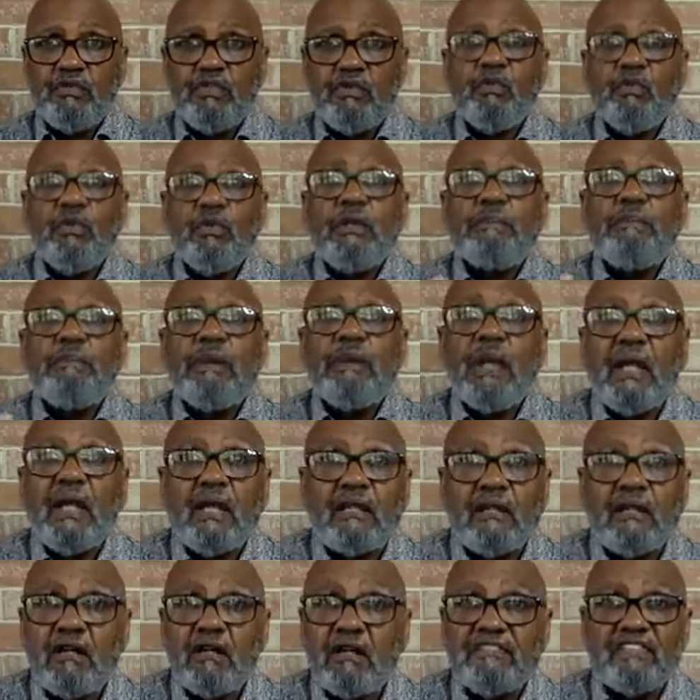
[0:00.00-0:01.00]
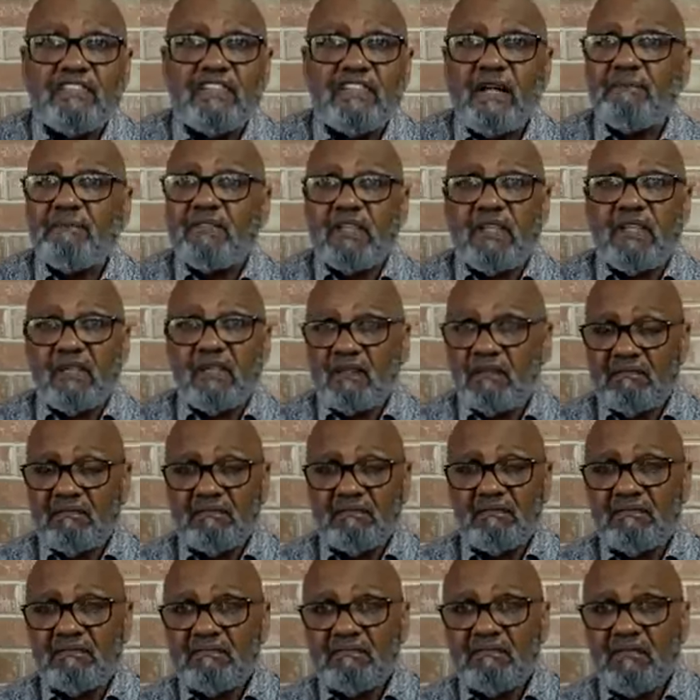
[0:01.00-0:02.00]
to repent of something.
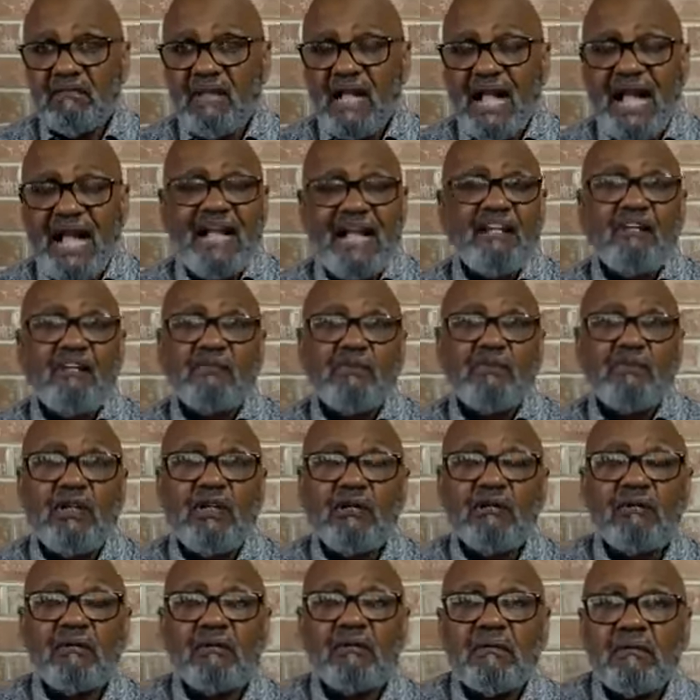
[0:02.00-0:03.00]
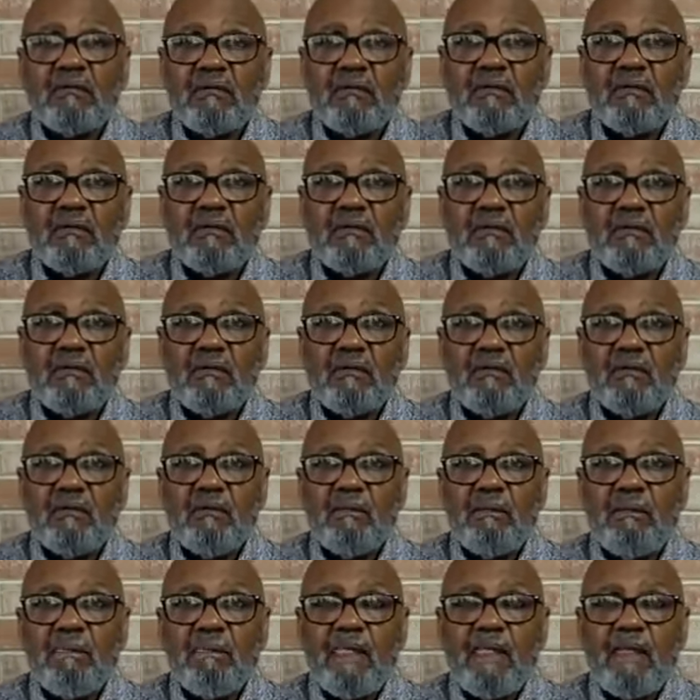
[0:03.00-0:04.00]
I don't know.
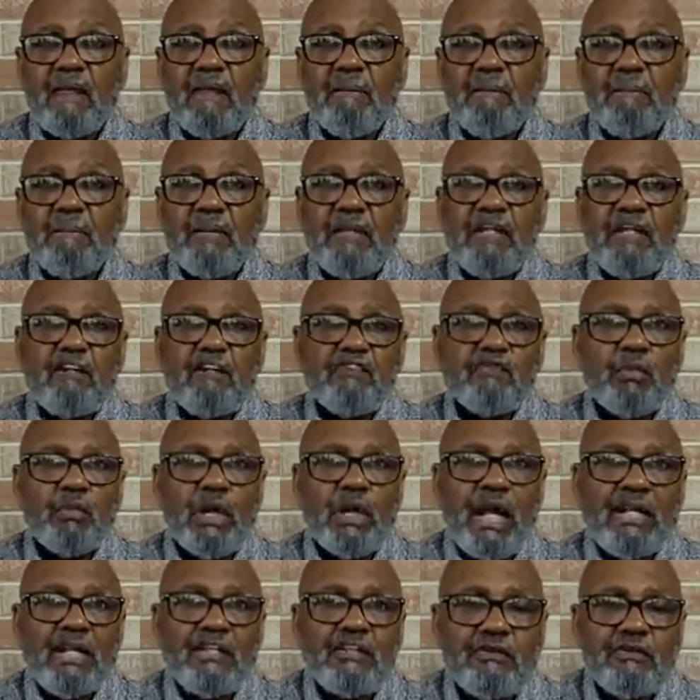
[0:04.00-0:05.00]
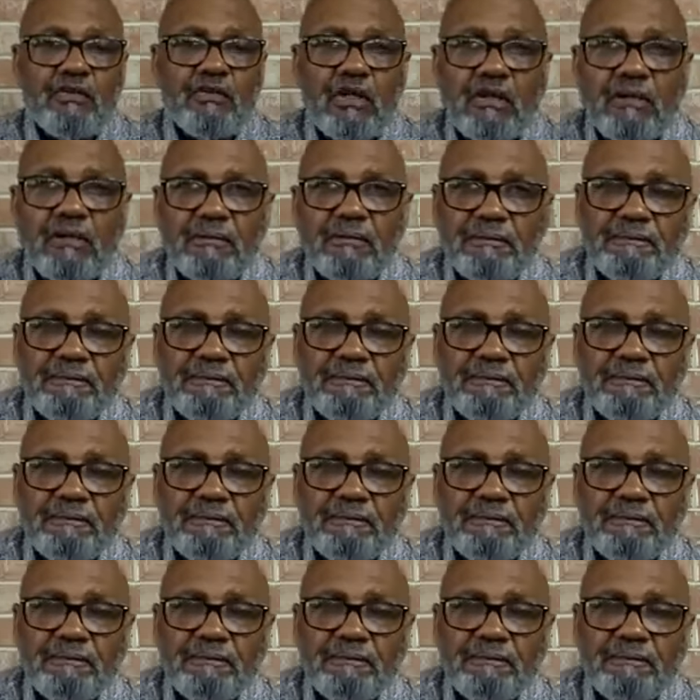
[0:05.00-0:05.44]
But here's what I do know.